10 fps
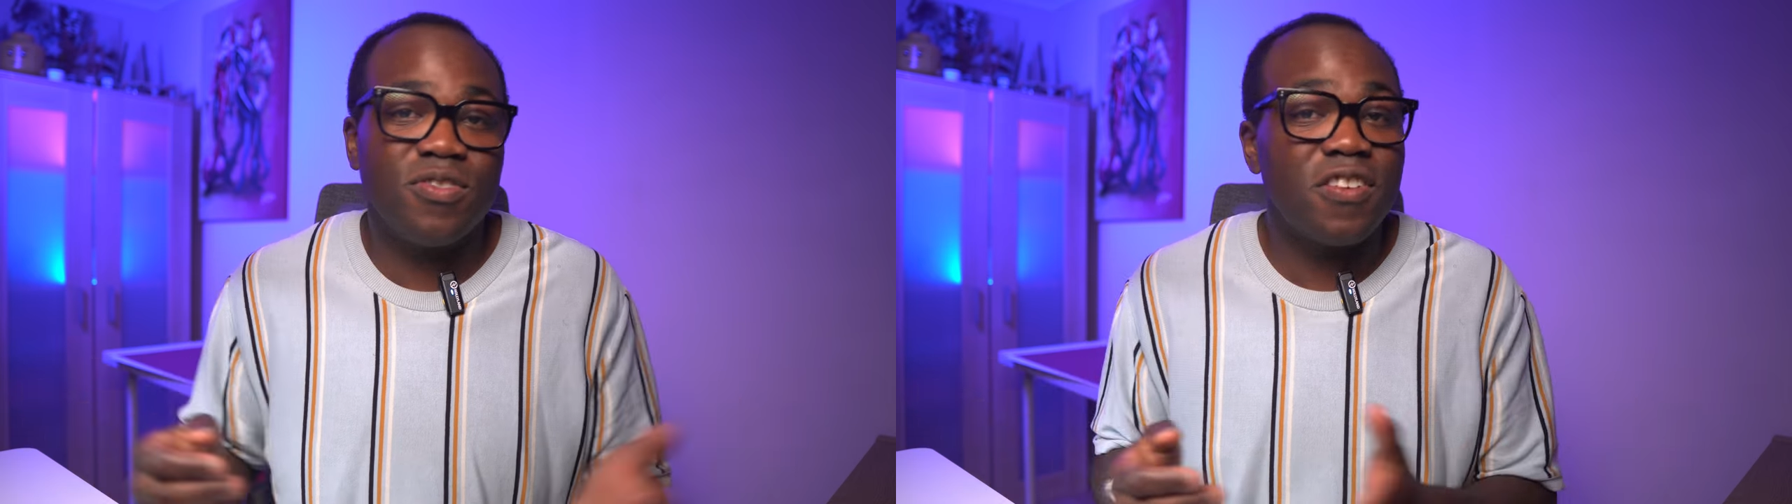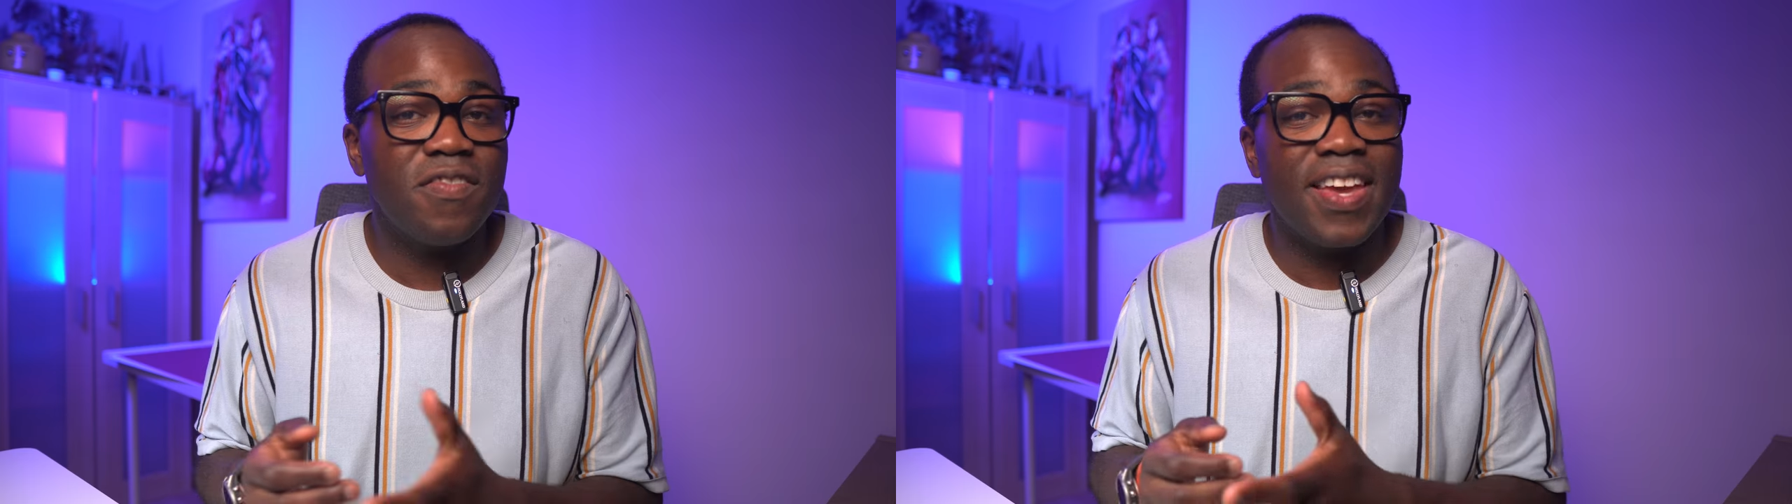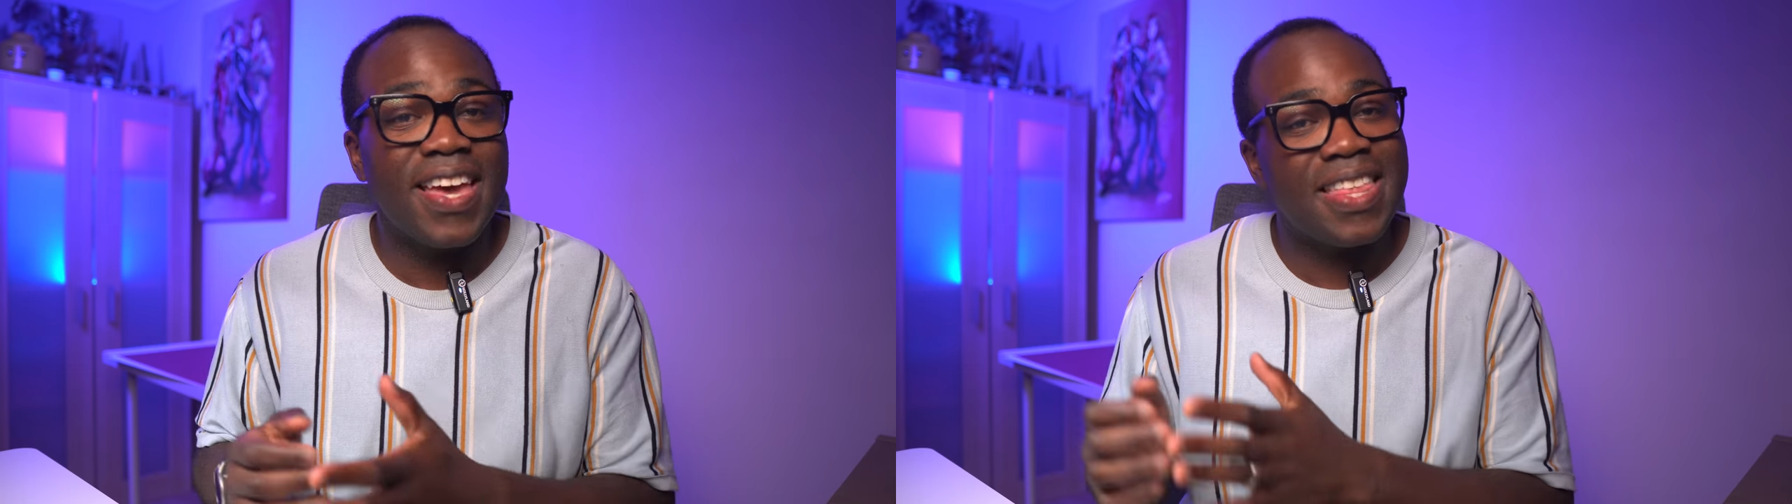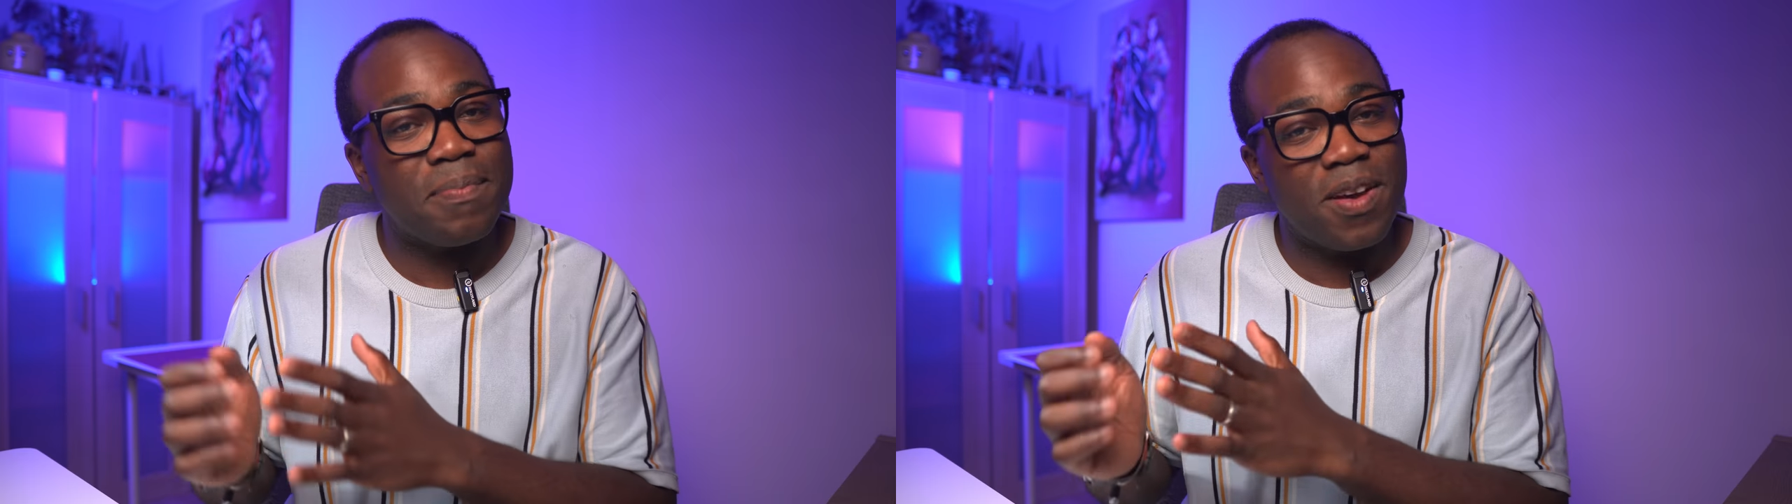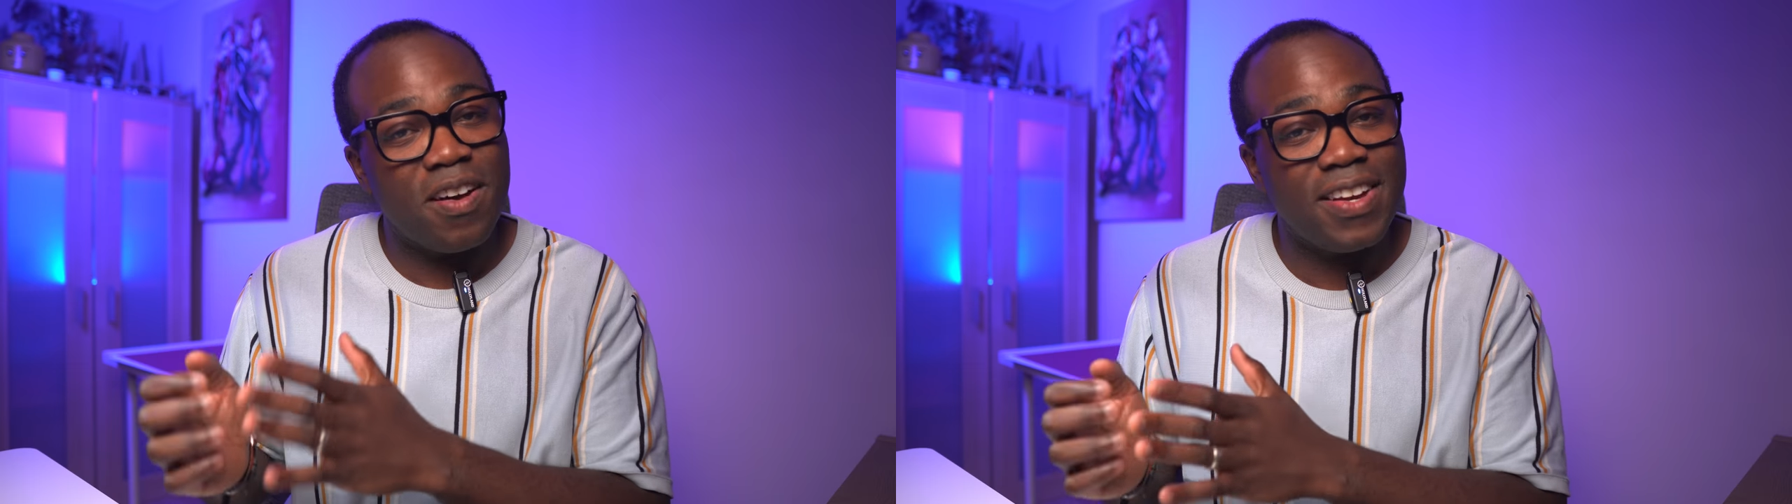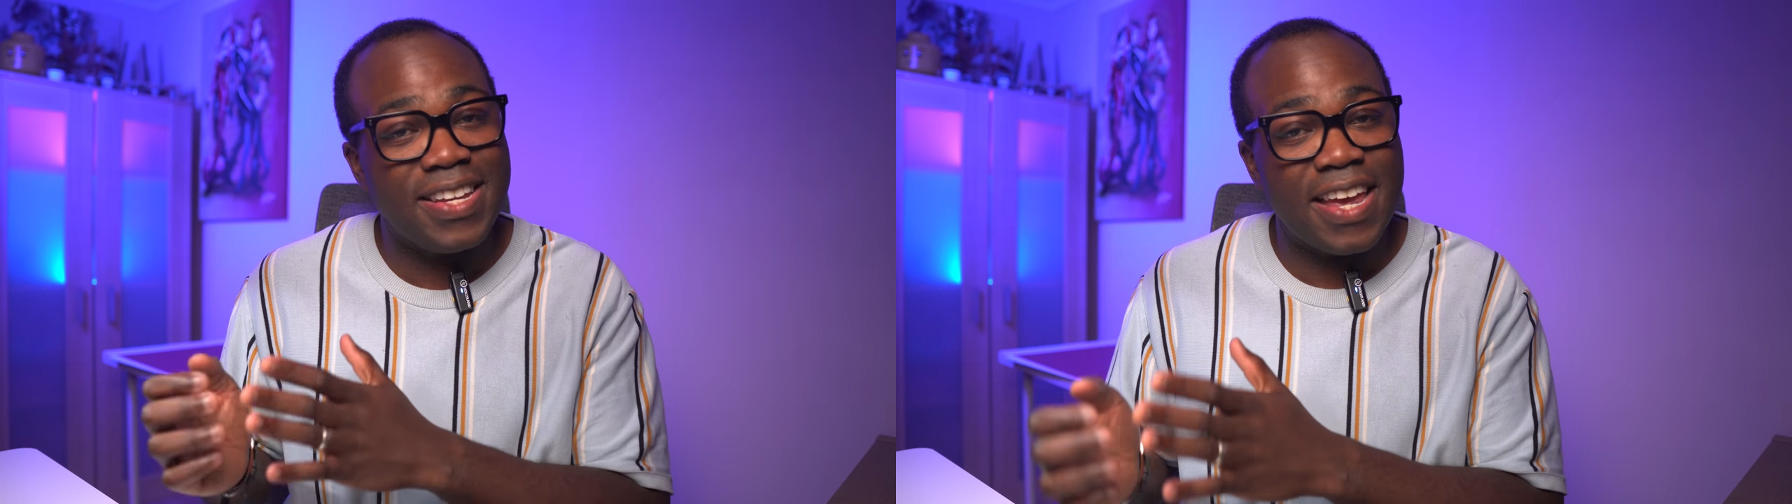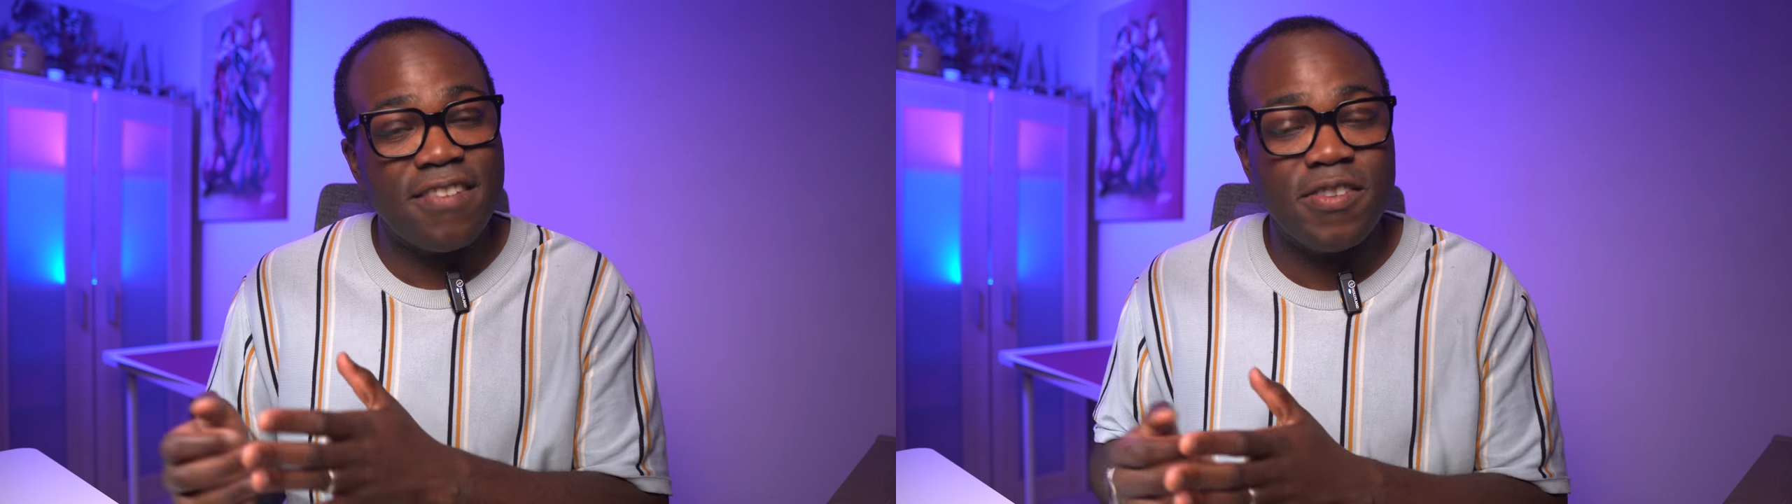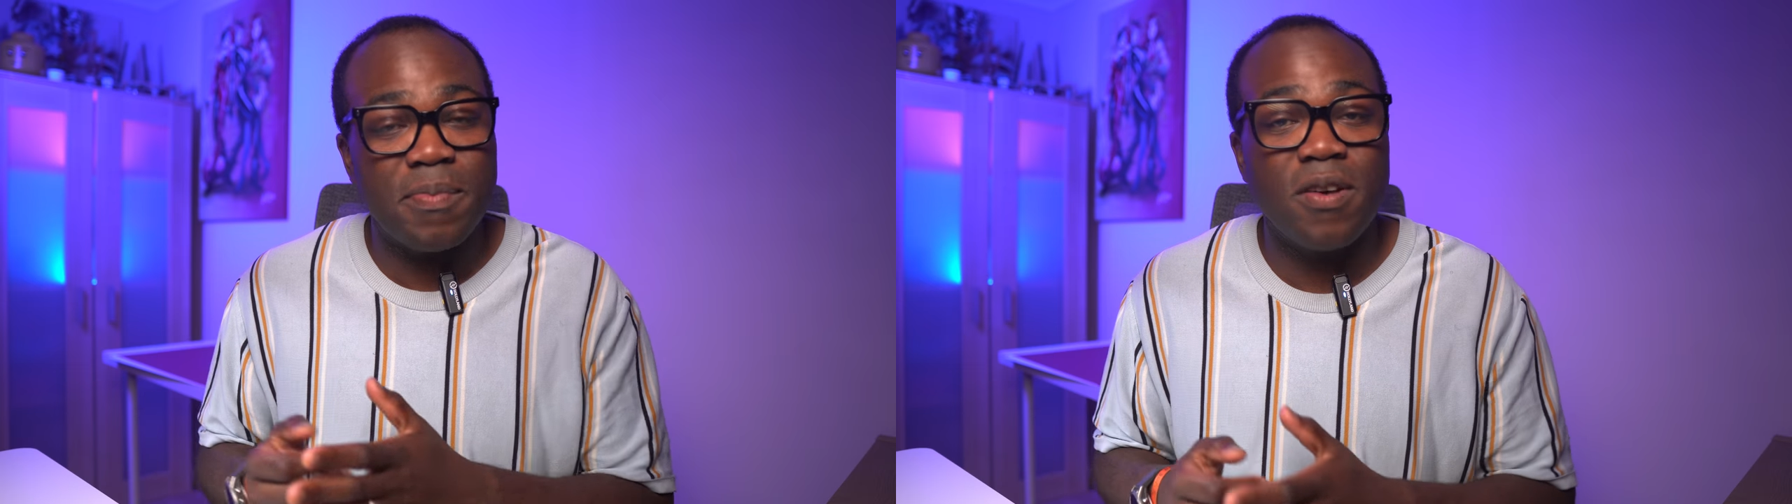Don't forget that behind
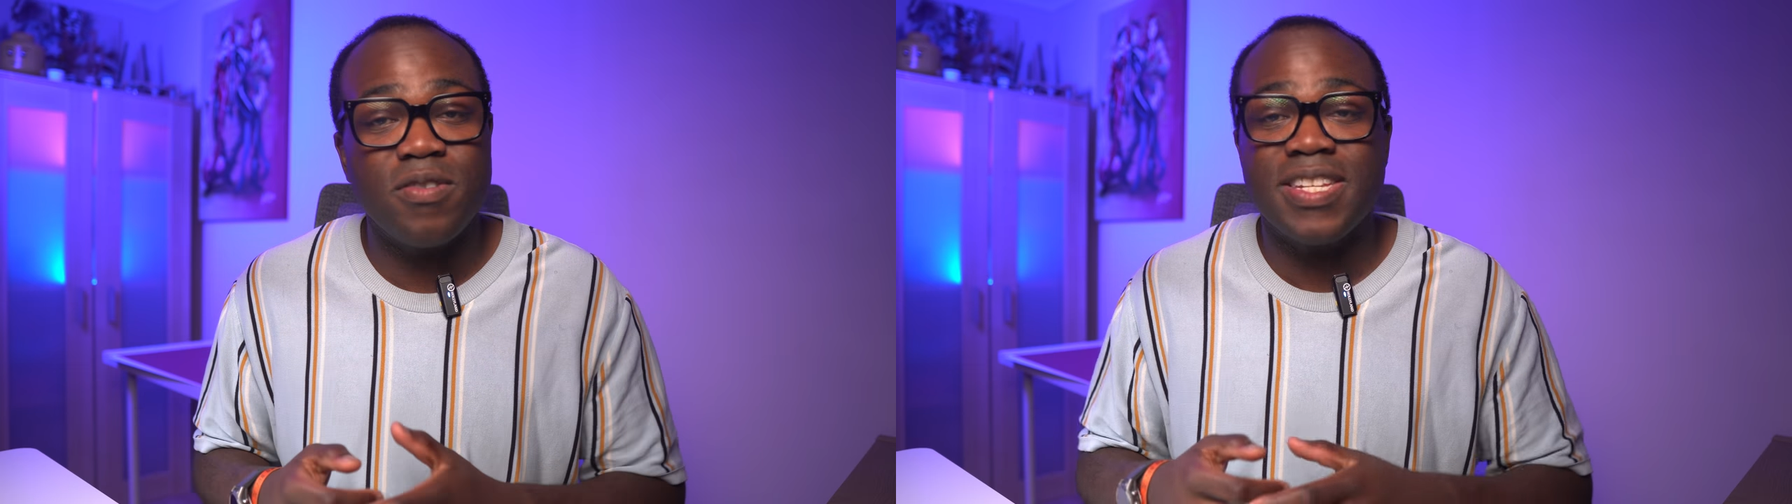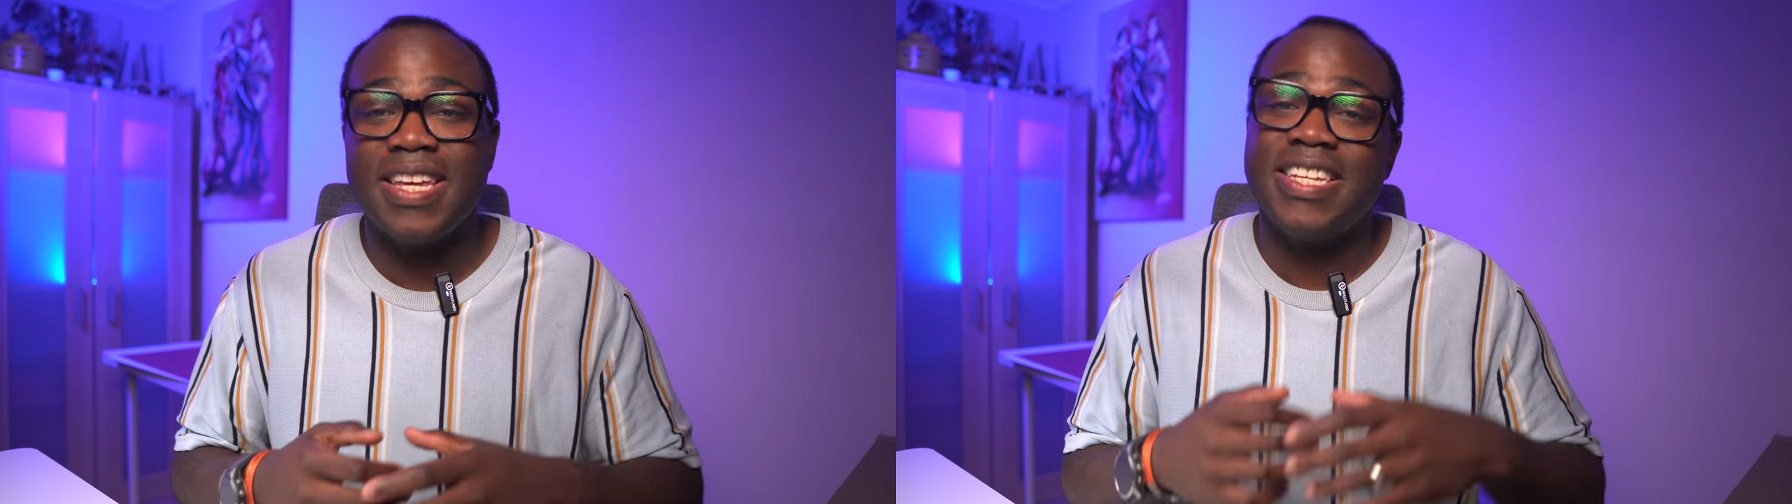every post